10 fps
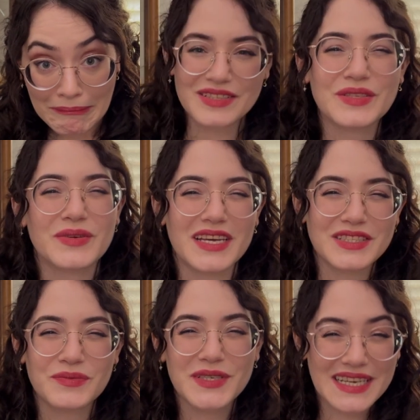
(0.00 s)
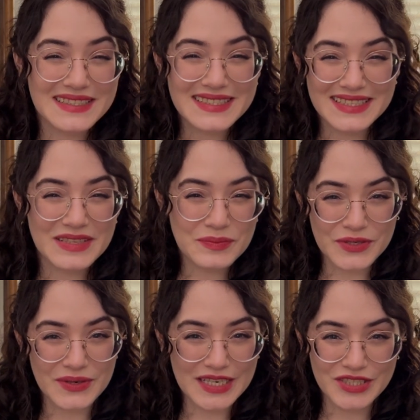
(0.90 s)
So yes, we get to see the
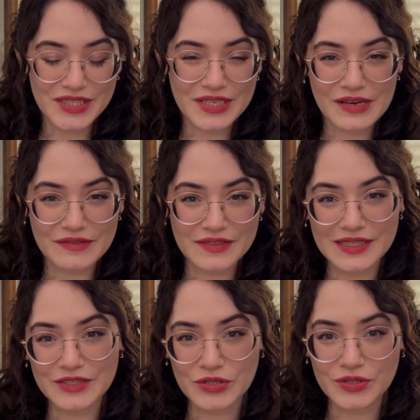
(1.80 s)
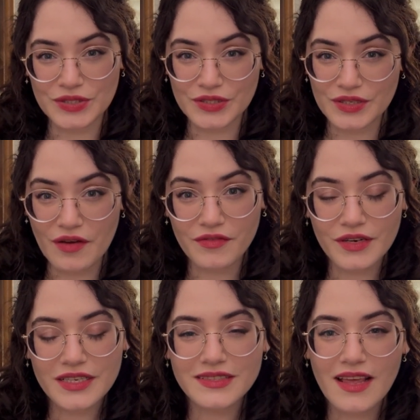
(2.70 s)
progression of Lister's
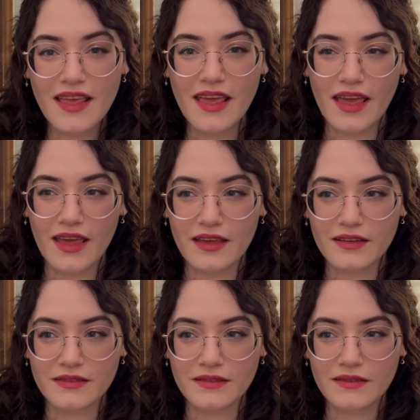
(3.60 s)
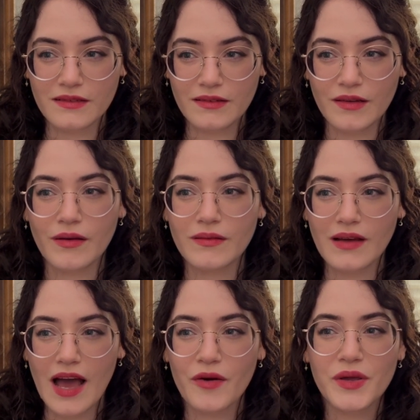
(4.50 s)
discoveries and, you know,
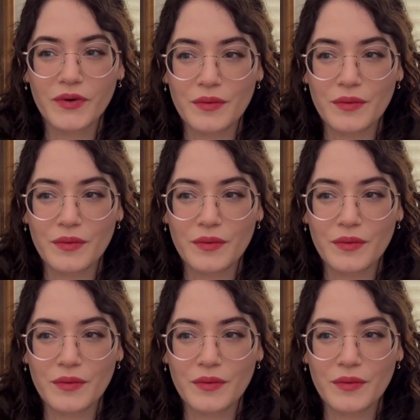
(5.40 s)
how he went